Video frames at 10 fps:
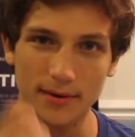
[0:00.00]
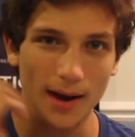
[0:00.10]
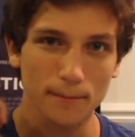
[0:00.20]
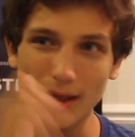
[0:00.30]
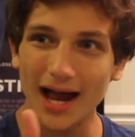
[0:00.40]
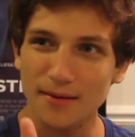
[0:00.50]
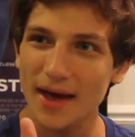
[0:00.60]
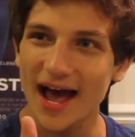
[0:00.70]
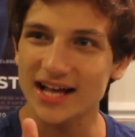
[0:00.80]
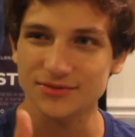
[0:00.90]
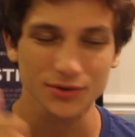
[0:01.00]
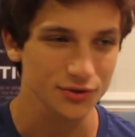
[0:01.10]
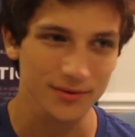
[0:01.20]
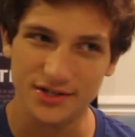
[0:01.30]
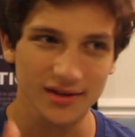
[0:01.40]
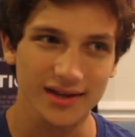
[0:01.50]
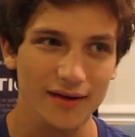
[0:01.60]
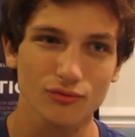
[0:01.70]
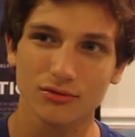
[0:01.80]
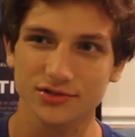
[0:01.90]
You got Black Mass, which originally
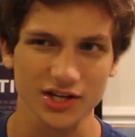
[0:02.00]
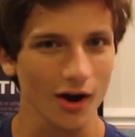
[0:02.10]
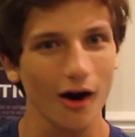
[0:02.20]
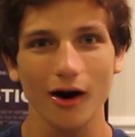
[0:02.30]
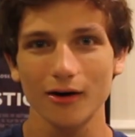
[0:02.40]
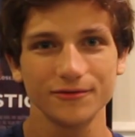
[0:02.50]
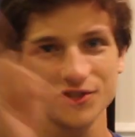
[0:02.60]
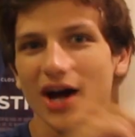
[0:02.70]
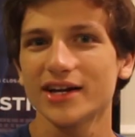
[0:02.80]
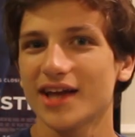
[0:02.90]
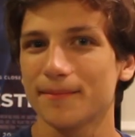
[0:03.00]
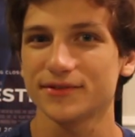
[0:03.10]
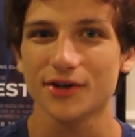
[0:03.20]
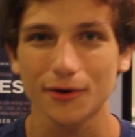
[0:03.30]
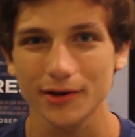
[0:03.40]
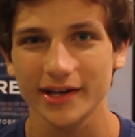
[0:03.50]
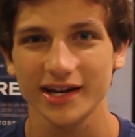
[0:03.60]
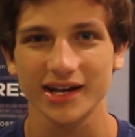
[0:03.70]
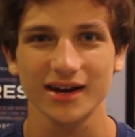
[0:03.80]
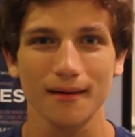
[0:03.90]
everyone was like, oh, Johnny Depp is totally
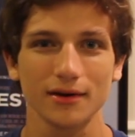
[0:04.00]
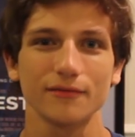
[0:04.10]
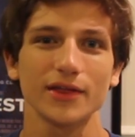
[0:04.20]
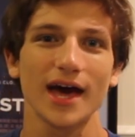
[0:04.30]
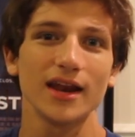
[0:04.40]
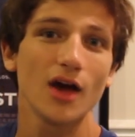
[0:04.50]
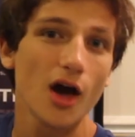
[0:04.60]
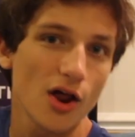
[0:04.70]
gonna get nominated for that.